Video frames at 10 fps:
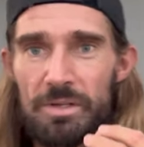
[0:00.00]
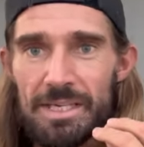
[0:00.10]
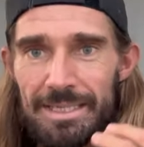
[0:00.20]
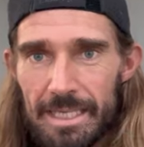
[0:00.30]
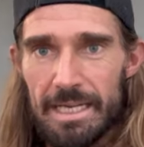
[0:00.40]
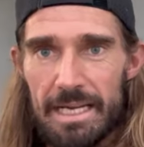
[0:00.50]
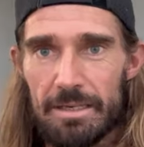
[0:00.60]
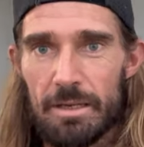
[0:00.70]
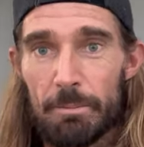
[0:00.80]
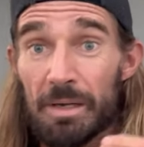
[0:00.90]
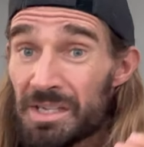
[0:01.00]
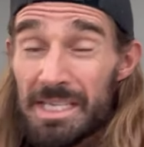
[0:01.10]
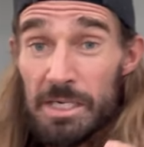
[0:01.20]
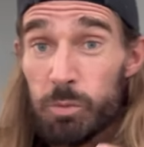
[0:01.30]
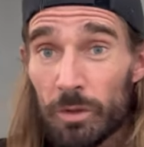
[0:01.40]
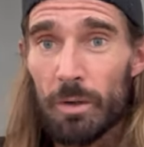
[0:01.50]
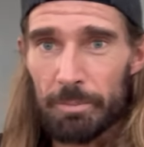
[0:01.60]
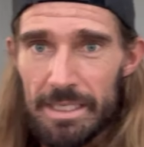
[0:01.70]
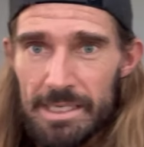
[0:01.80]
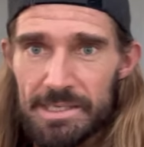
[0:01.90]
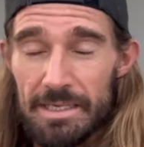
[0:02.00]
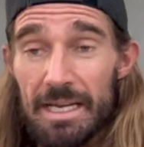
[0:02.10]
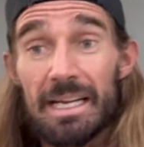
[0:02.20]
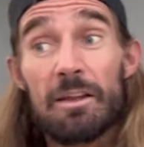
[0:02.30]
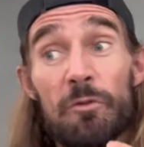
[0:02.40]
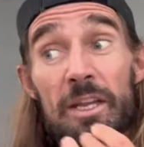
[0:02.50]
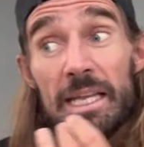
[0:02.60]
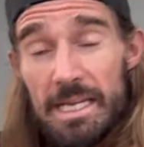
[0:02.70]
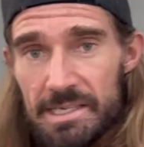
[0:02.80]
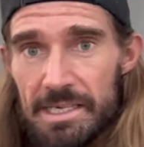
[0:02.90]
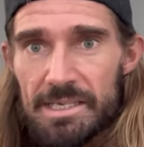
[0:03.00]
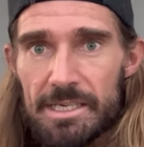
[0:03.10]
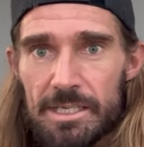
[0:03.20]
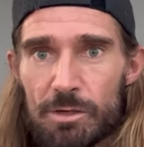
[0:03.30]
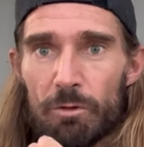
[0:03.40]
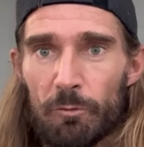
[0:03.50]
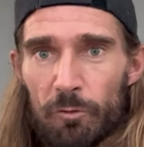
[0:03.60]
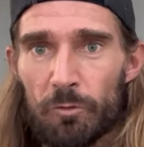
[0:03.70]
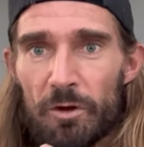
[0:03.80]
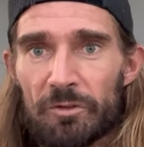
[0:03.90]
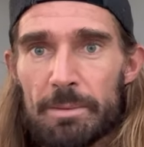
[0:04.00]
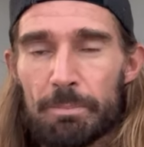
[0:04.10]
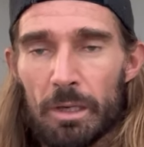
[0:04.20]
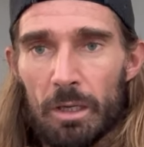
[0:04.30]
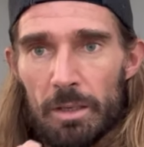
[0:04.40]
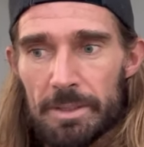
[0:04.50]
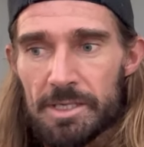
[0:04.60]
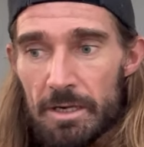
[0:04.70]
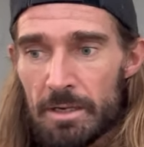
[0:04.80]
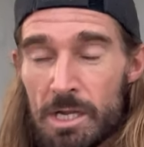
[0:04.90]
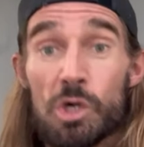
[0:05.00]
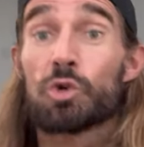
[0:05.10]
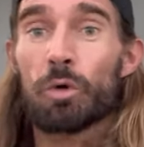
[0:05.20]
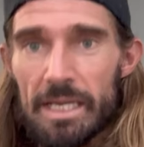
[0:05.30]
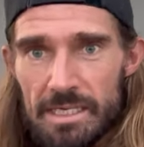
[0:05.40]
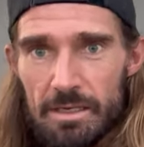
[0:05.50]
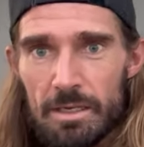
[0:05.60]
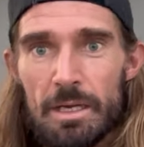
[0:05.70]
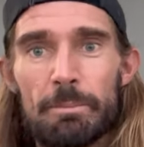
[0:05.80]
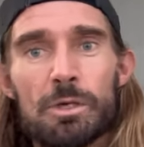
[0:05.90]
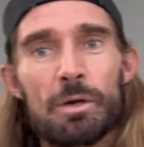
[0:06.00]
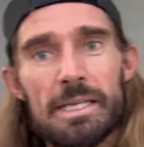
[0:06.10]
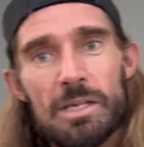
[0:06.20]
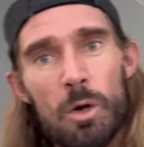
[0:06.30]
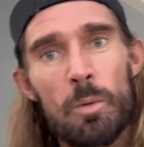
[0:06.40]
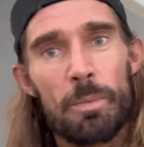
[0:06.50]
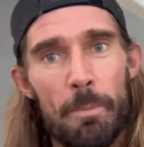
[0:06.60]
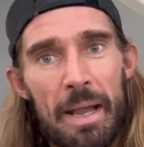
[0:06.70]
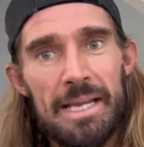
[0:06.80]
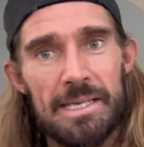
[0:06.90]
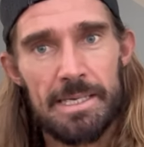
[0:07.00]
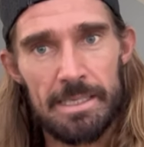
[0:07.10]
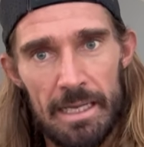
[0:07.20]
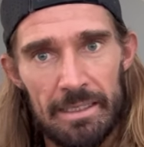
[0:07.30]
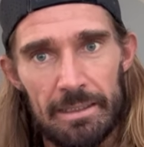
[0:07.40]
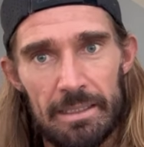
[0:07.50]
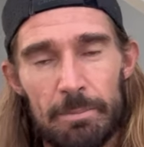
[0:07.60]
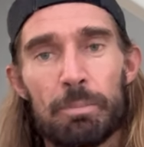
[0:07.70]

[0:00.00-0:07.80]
to dig in, because this will not be easy. And if it is easy to run 4:15 per kilometer, great, but try to up the pace slightly.